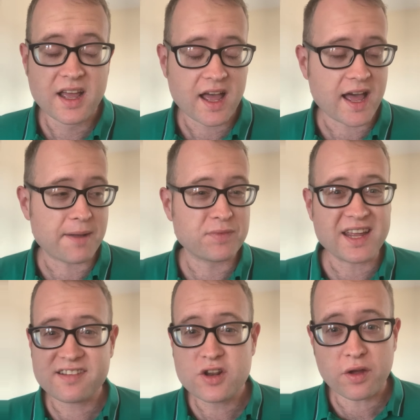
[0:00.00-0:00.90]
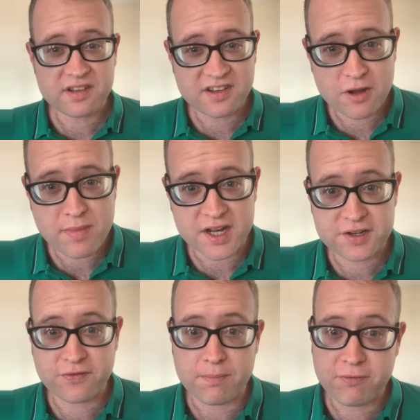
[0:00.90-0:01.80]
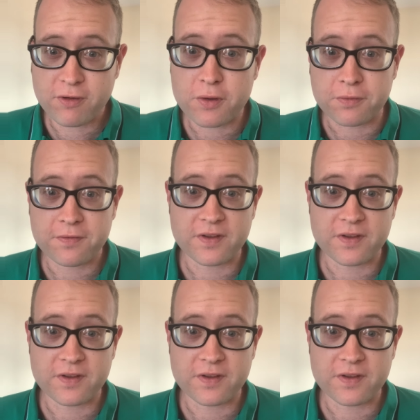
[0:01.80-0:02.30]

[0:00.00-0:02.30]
It's not so much for proof